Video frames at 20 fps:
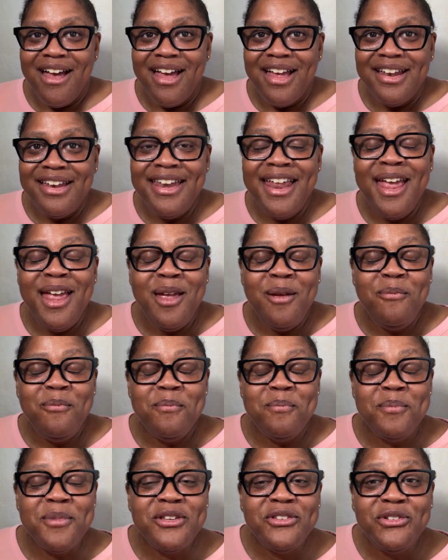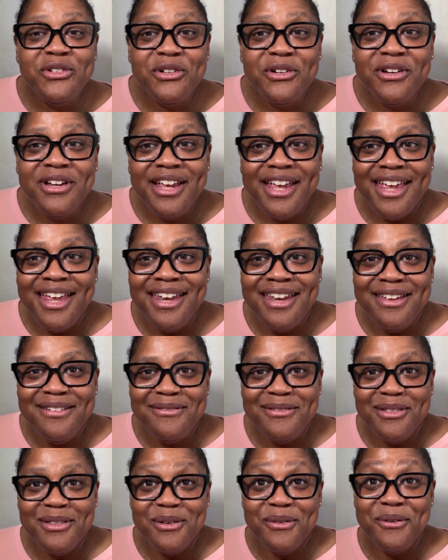named Mr. Kenneth
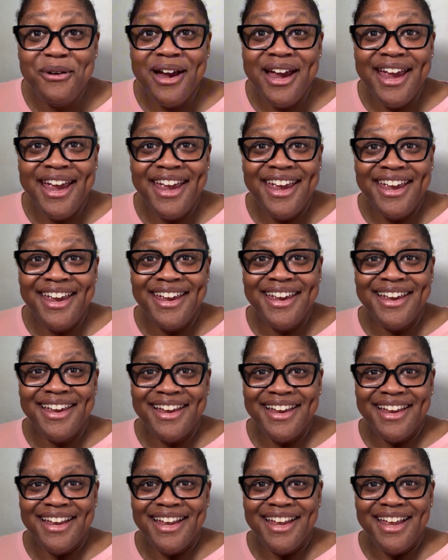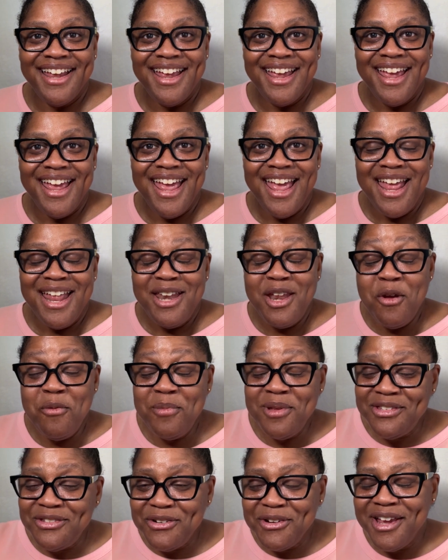Gray. Now,
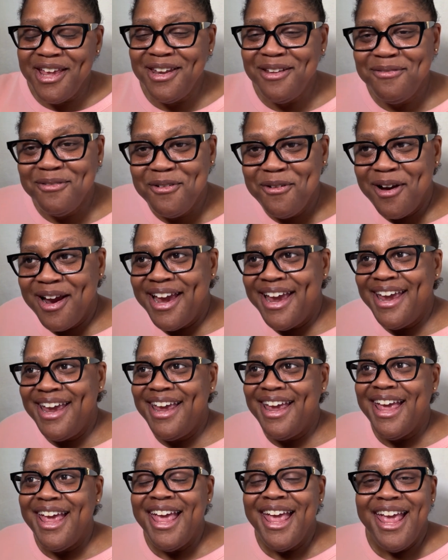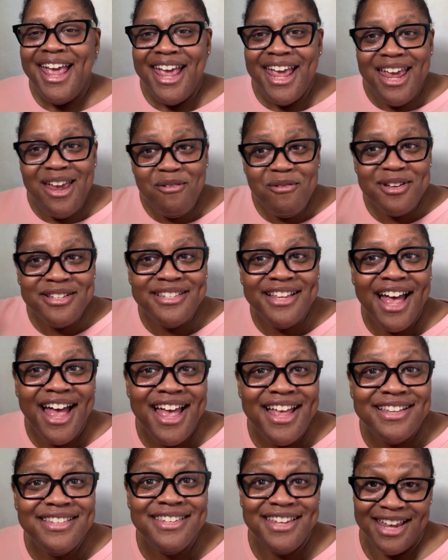Mr. Kenneth Gray, he
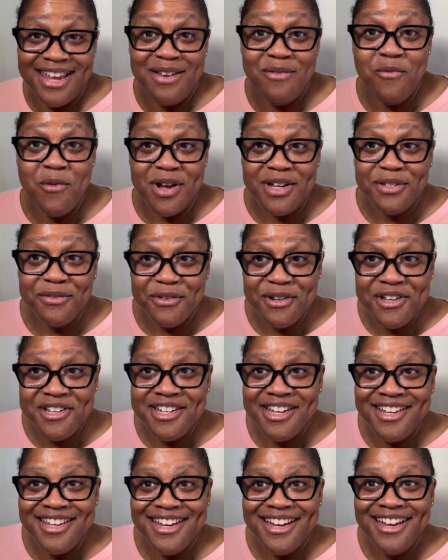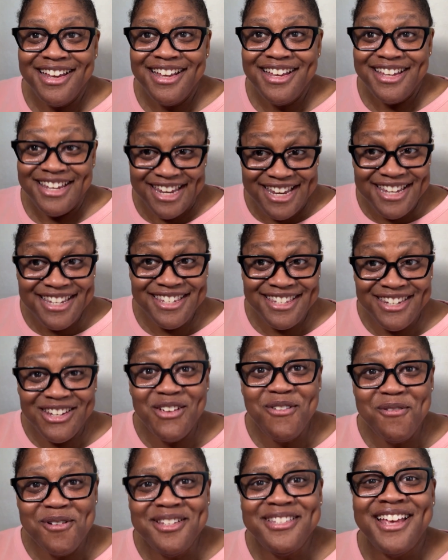resides in West Virginia. He
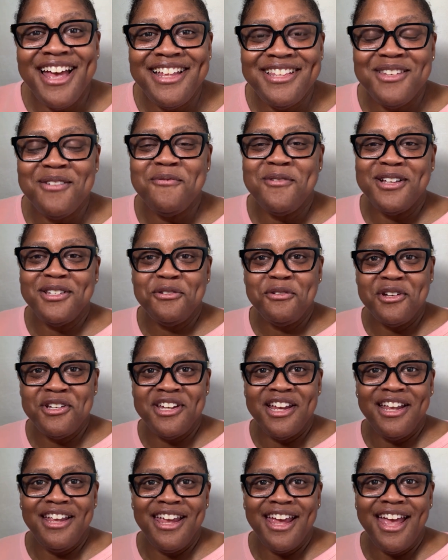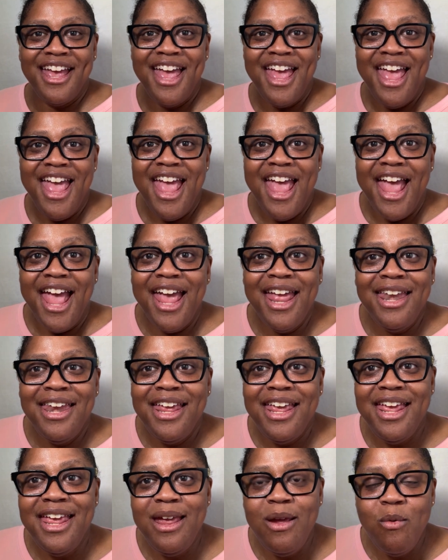still resides in West Virginia. And
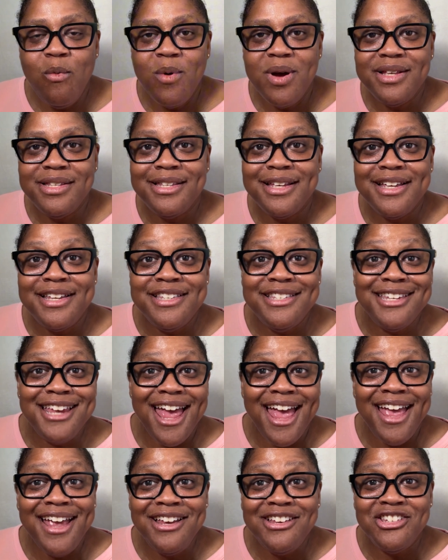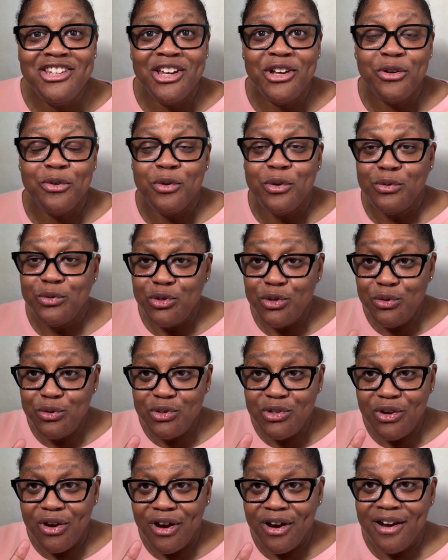he was a JAG General,
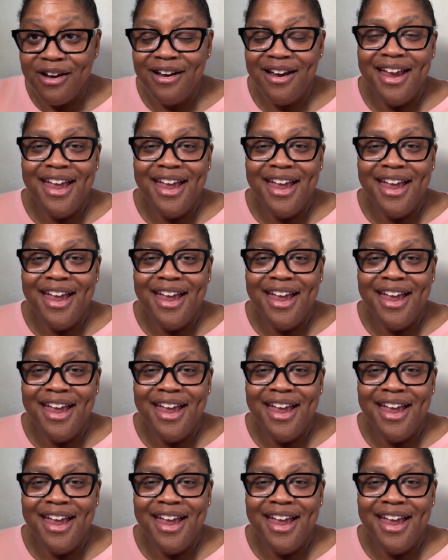2-star,